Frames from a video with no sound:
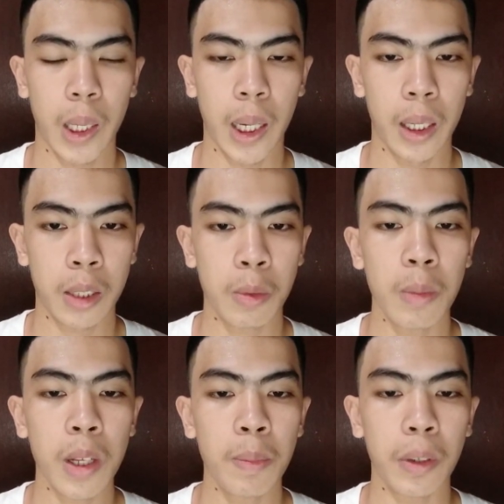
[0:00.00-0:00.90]
An
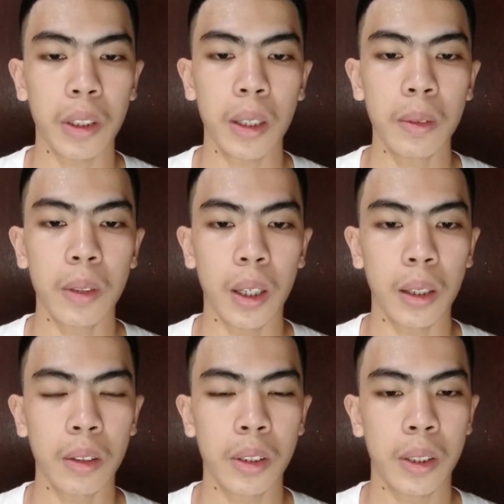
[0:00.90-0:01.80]
extremely important
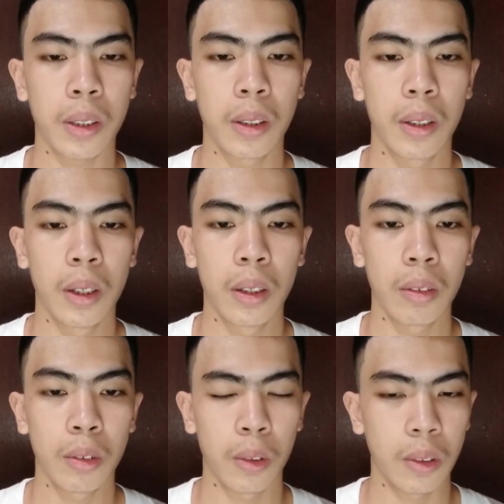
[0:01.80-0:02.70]
things
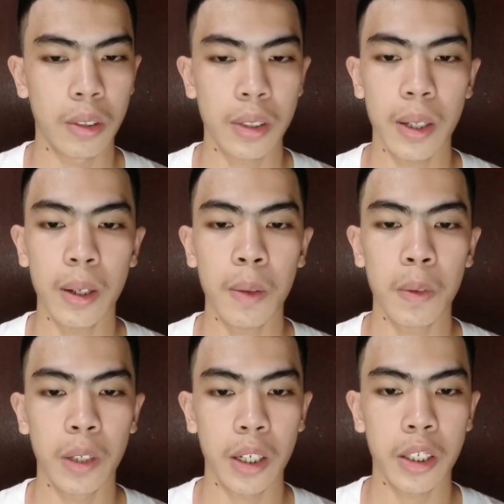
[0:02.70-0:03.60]
to consider
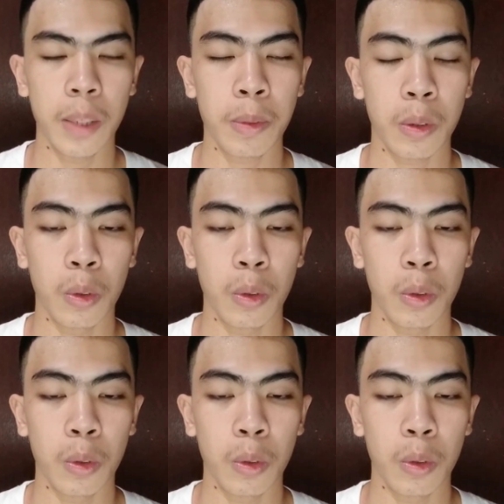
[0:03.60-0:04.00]
for the ship's